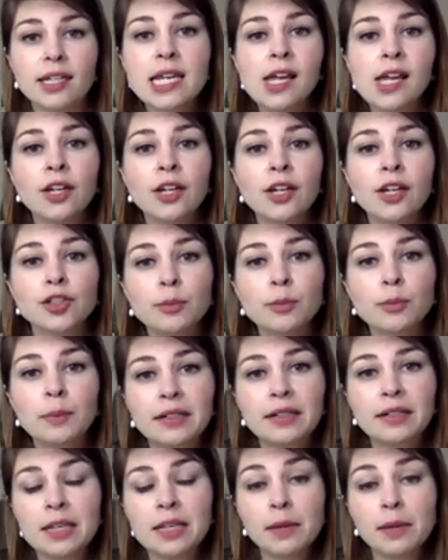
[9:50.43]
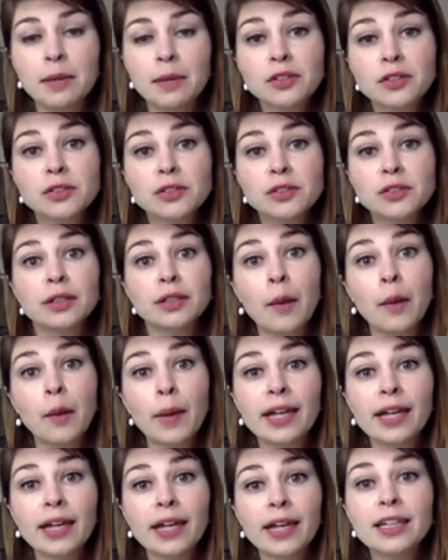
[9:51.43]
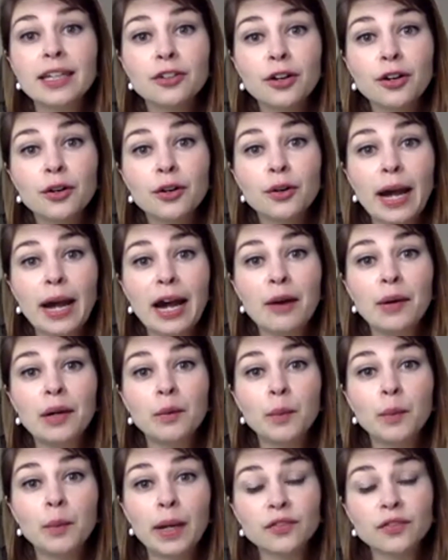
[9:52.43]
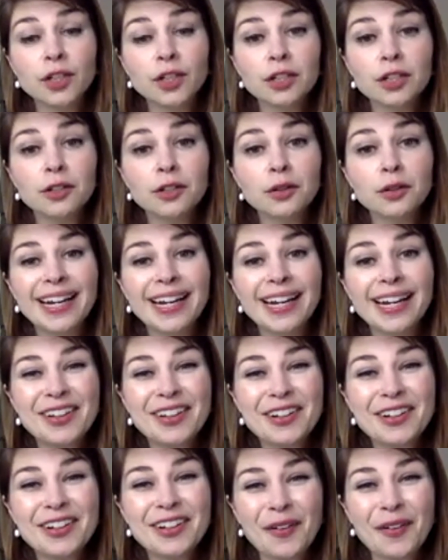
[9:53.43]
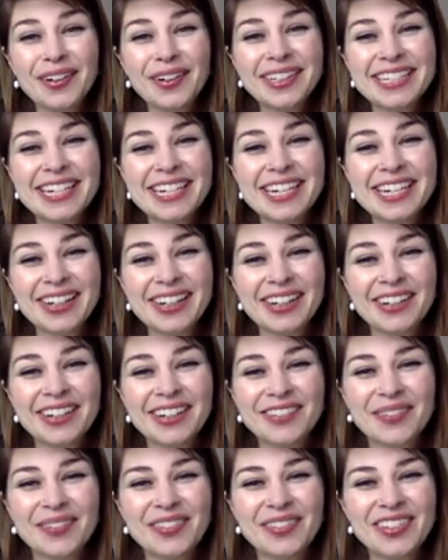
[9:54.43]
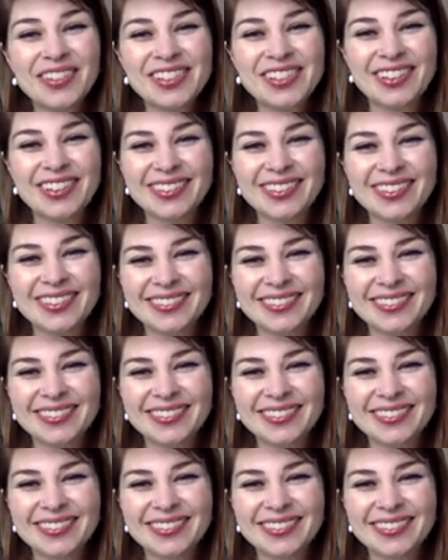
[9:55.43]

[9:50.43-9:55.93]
Shoot me an email so in that way I can know how it went for you, and I look forward to hearing from you soon.